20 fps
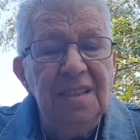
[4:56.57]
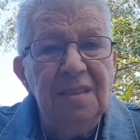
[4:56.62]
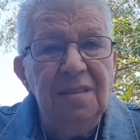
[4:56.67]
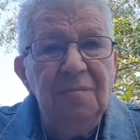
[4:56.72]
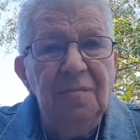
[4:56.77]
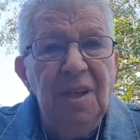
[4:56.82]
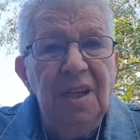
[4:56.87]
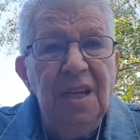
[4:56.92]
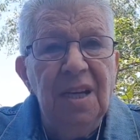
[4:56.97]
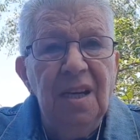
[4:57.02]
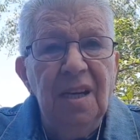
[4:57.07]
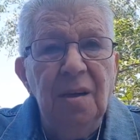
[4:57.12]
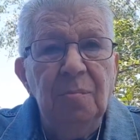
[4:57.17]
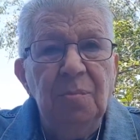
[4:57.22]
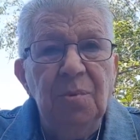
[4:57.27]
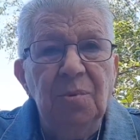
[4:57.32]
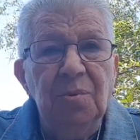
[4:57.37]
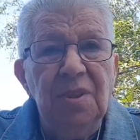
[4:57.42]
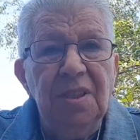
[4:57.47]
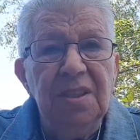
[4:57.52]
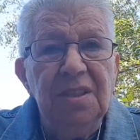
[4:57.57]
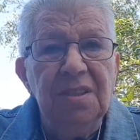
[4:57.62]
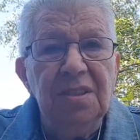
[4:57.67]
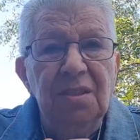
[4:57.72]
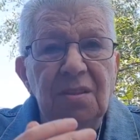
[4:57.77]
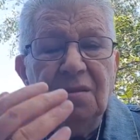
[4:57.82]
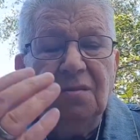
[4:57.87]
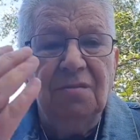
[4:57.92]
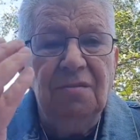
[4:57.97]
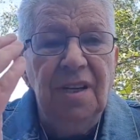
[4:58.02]
My eyeball is
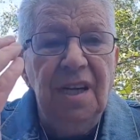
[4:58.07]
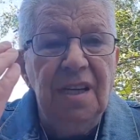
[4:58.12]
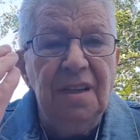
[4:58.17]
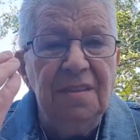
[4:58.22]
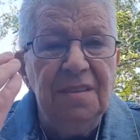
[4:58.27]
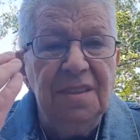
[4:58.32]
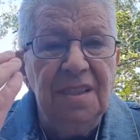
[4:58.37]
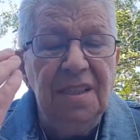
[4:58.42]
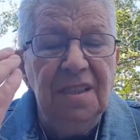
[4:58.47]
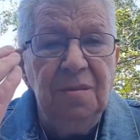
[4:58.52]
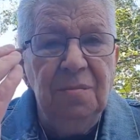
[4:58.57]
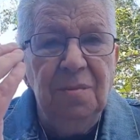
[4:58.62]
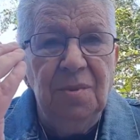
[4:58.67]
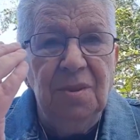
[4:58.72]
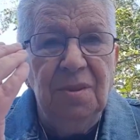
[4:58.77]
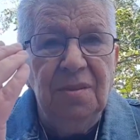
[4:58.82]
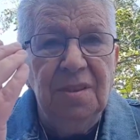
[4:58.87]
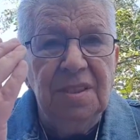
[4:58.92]
not round anymore,